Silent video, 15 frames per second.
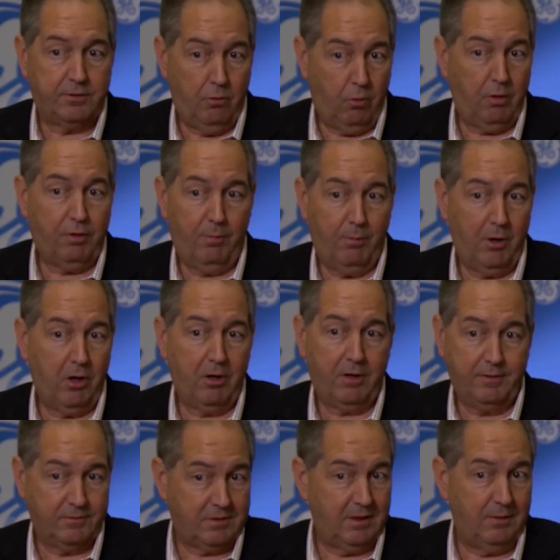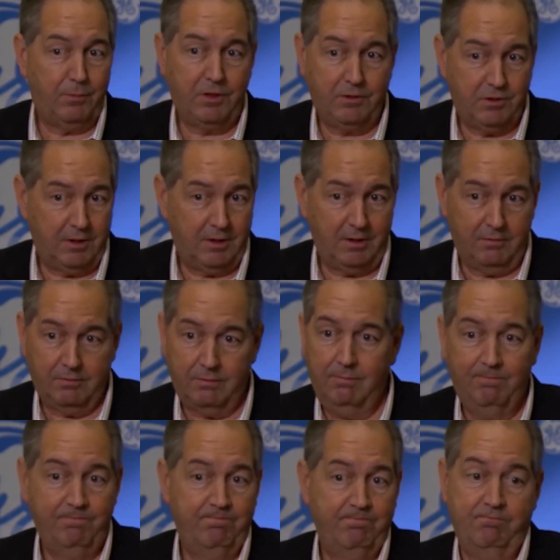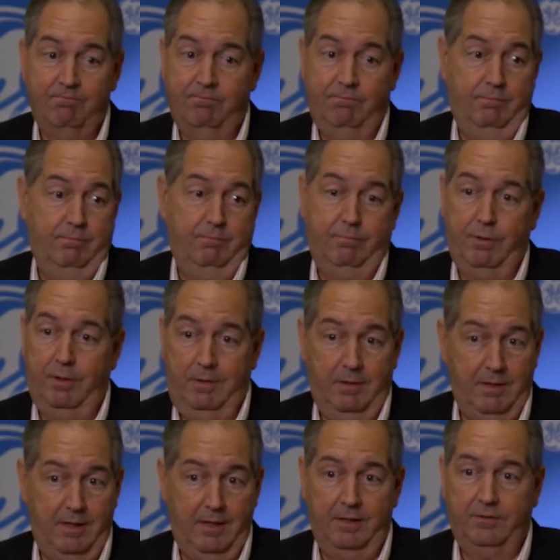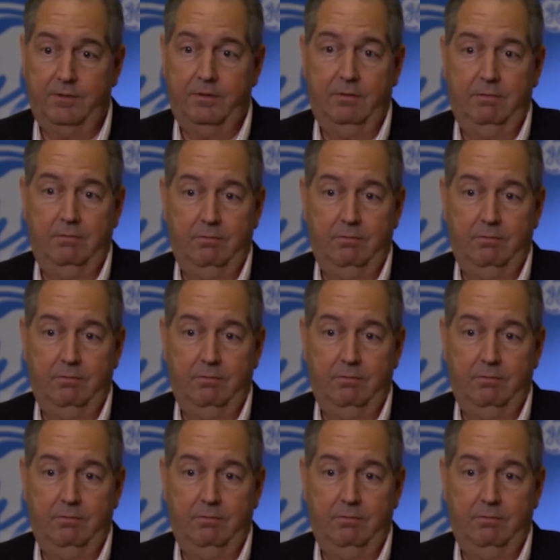North American CPGs. But it's,